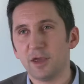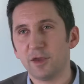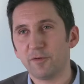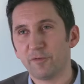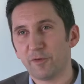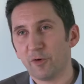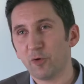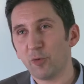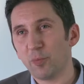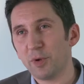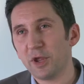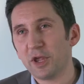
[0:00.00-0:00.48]

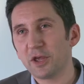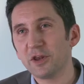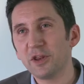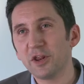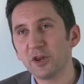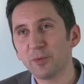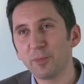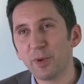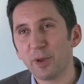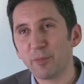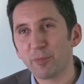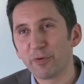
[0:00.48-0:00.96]
if I were being a
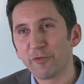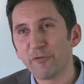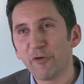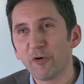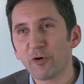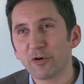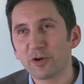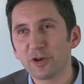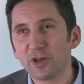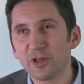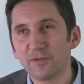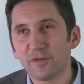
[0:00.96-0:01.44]
little bit
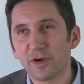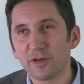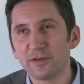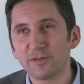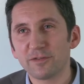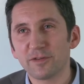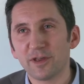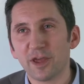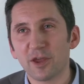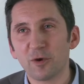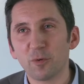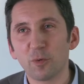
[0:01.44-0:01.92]
provocative,
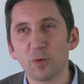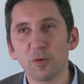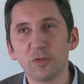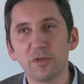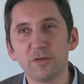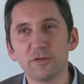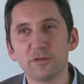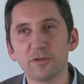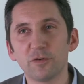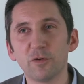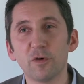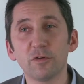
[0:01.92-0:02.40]
I'd say, well,
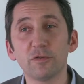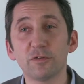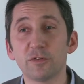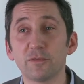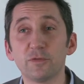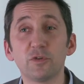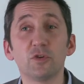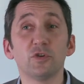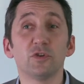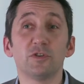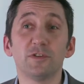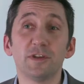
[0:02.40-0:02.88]
there's lots
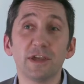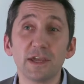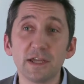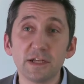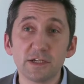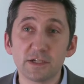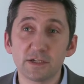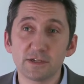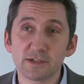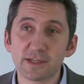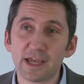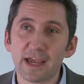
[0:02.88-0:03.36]
of good
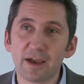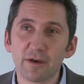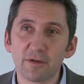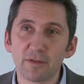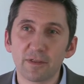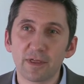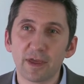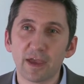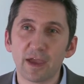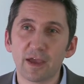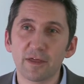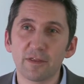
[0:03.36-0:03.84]
teachers
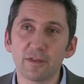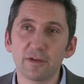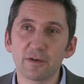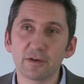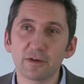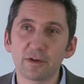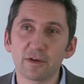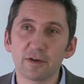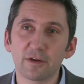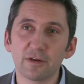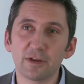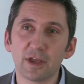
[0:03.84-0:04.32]
out there
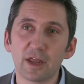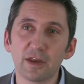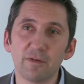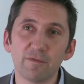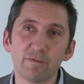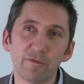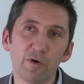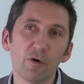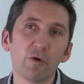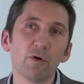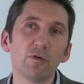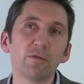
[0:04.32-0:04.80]
that can get
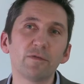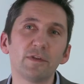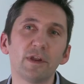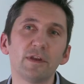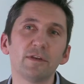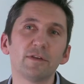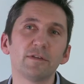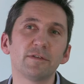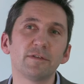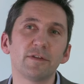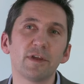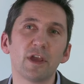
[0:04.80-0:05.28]
involved
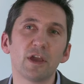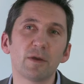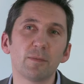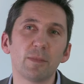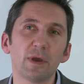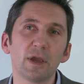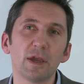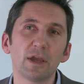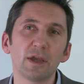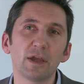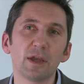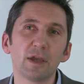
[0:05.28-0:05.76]
in
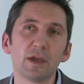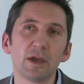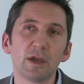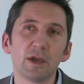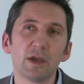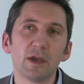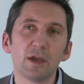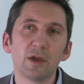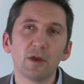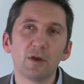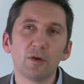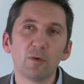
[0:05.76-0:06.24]
CME.
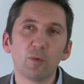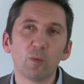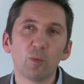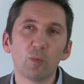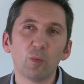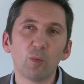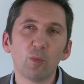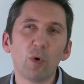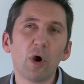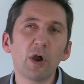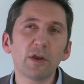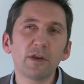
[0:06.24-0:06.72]

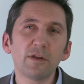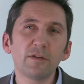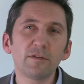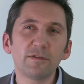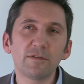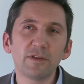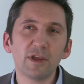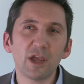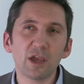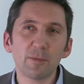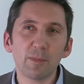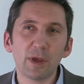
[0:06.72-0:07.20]
Why does
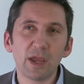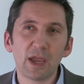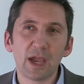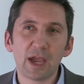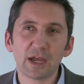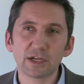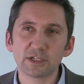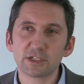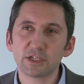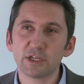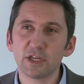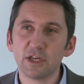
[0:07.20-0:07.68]
CME
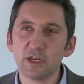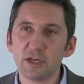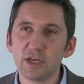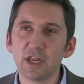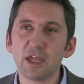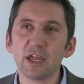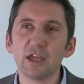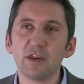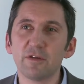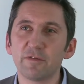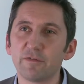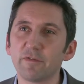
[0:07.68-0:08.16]
actually
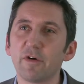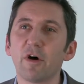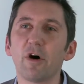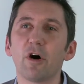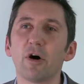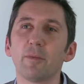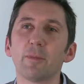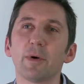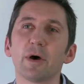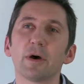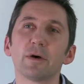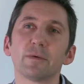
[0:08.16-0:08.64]
need
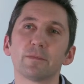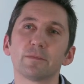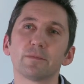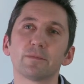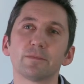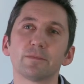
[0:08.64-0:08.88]
pharma?